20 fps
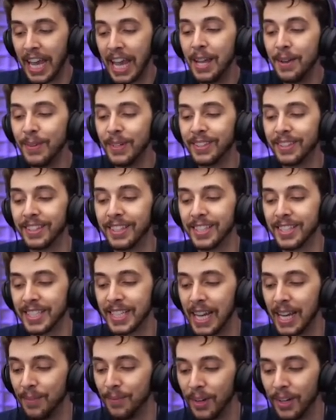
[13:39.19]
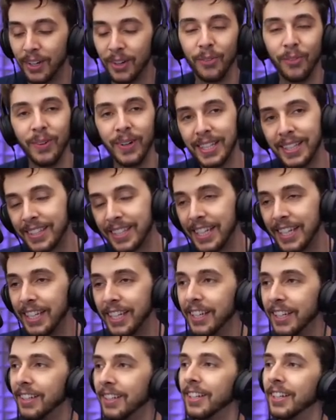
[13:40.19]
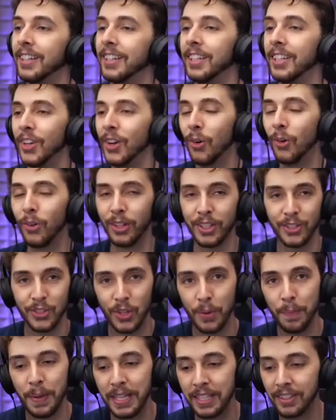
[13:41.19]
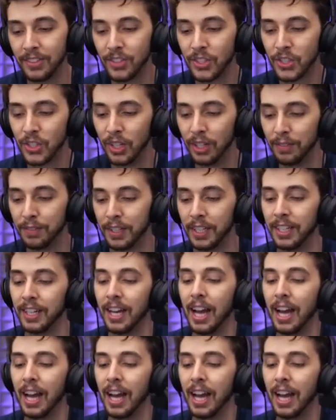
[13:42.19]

came into this game with Giga, you know, all this Dominion stuff,